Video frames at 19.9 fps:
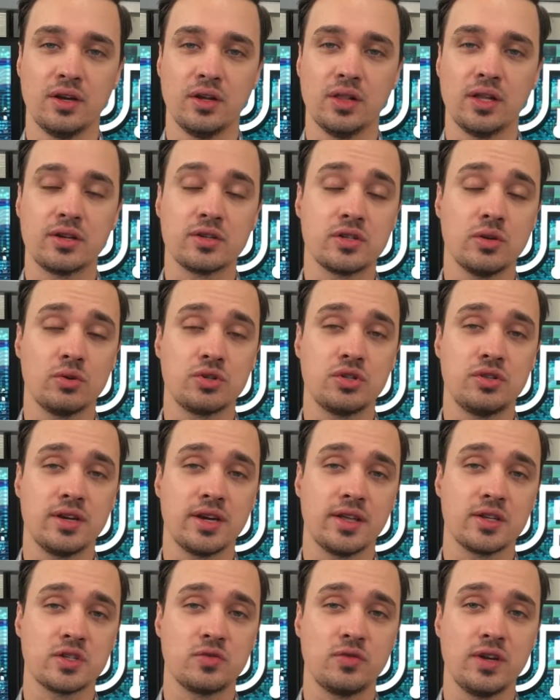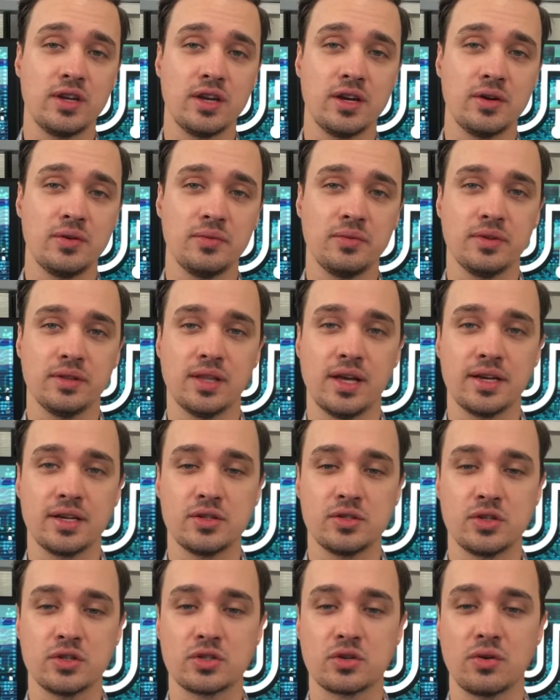Let us know what you think of this video. Like
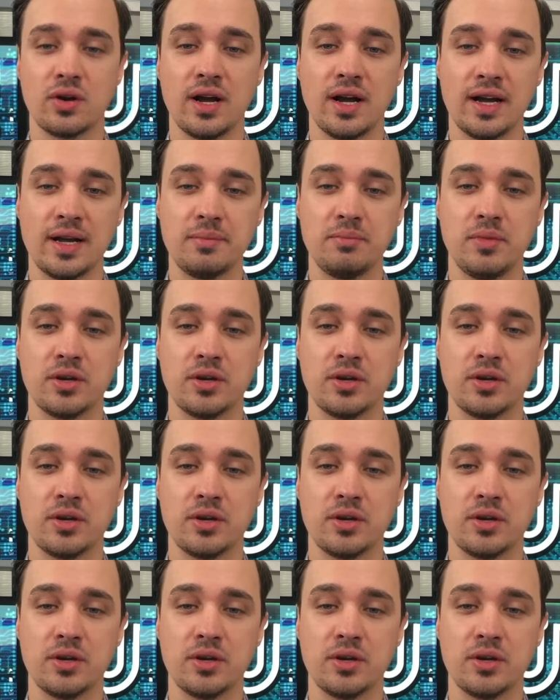and subscribe.